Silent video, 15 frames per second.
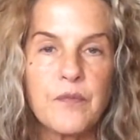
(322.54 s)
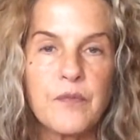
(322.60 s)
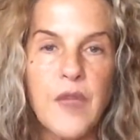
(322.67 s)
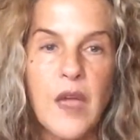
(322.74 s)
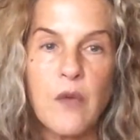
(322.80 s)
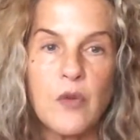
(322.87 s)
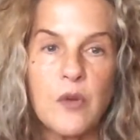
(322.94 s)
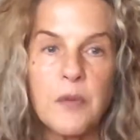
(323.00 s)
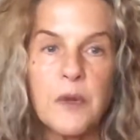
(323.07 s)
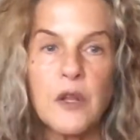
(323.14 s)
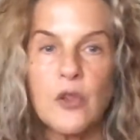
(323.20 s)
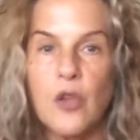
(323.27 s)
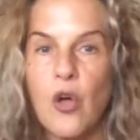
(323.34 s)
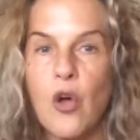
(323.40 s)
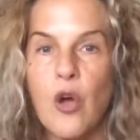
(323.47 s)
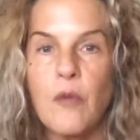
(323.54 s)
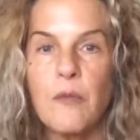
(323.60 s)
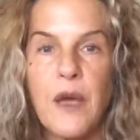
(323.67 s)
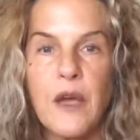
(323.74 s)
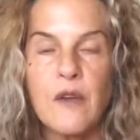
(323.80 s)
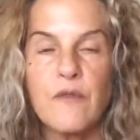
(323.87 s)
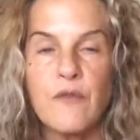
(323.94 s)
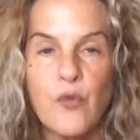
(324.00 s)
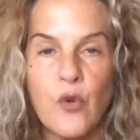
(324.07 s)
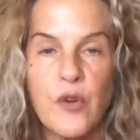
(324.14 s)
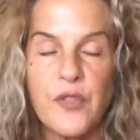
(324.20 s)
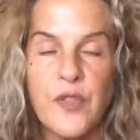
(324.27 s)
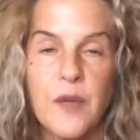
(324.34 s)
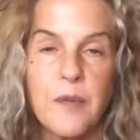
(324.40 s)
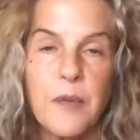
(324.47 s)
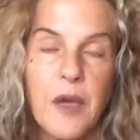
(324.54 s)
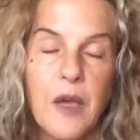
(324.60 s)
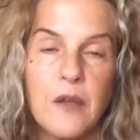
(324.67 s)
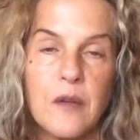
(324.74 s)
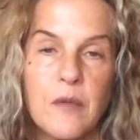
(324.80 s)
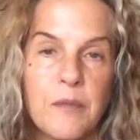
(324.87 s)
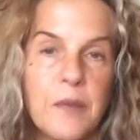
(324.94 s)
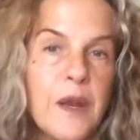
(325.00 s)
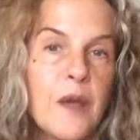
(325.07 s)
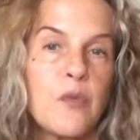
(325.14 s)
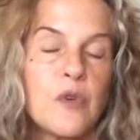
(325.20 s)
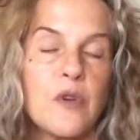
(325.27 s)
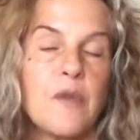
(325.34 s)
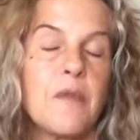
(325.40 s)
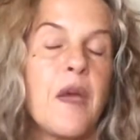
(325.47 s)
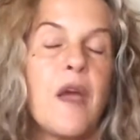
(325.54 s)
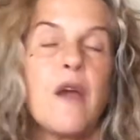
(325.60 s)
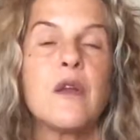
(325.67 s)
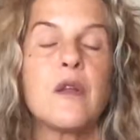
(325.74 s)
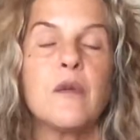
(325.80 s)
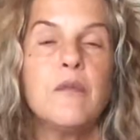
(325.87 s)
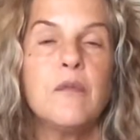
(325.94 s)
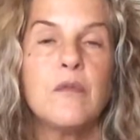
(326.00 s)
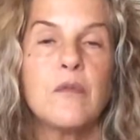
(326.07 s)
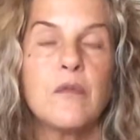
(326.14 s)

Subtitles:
That would have been a long back and forth, I bet, but I wouldn't have married him.